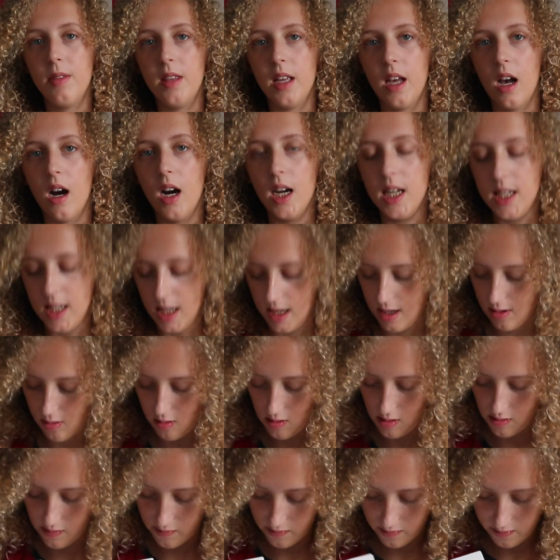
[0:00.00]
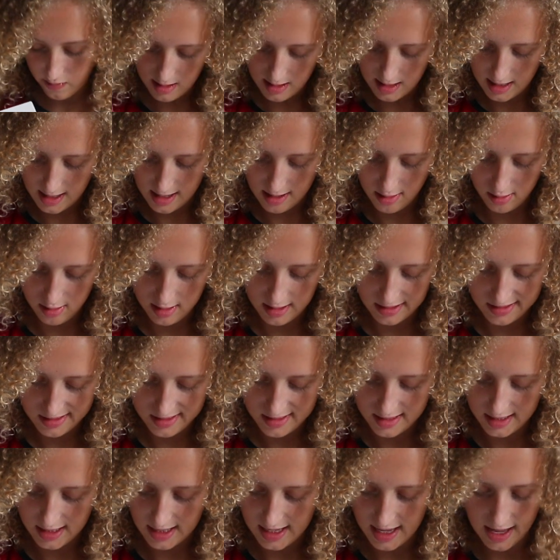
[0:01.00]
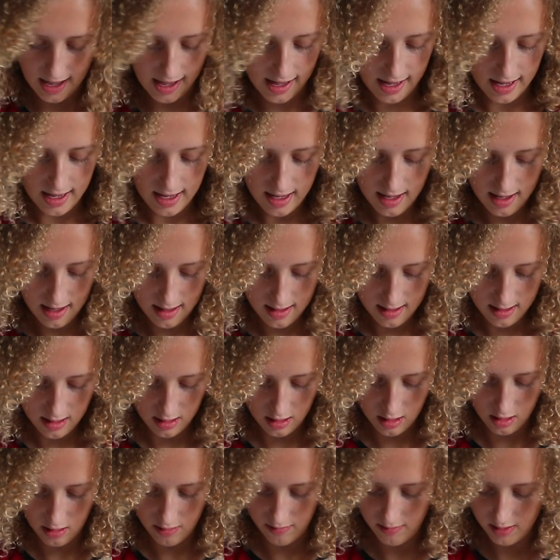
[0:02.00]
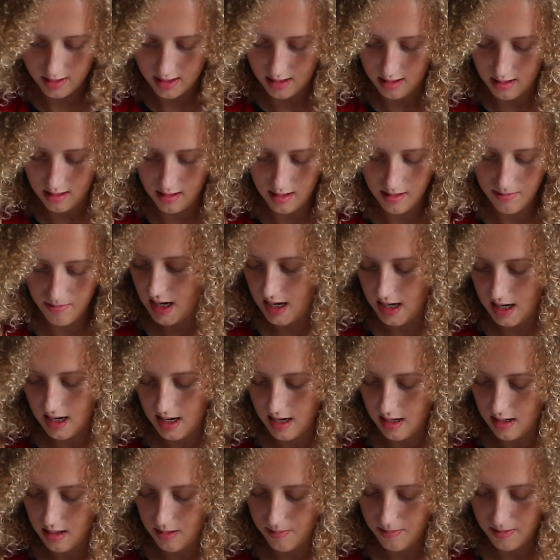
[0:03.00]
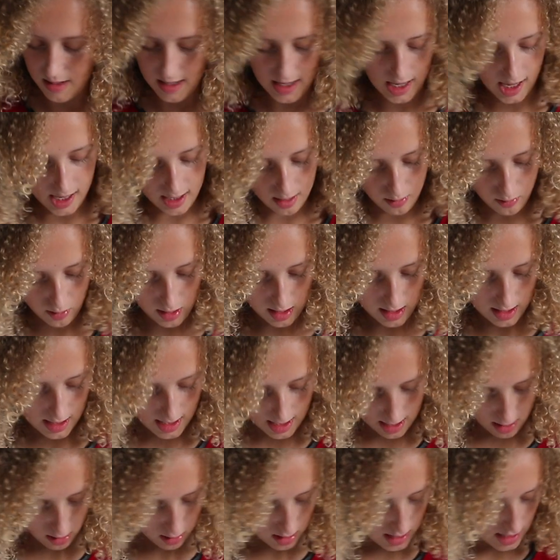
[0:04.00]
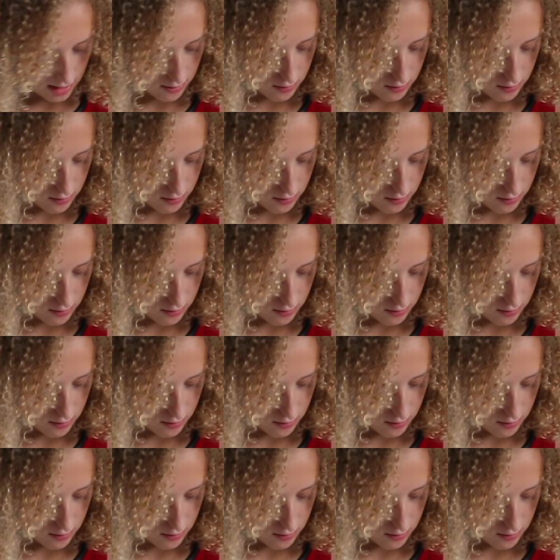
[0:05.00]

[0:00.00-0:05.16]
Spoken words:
the idea of how things decay over time and playing with how that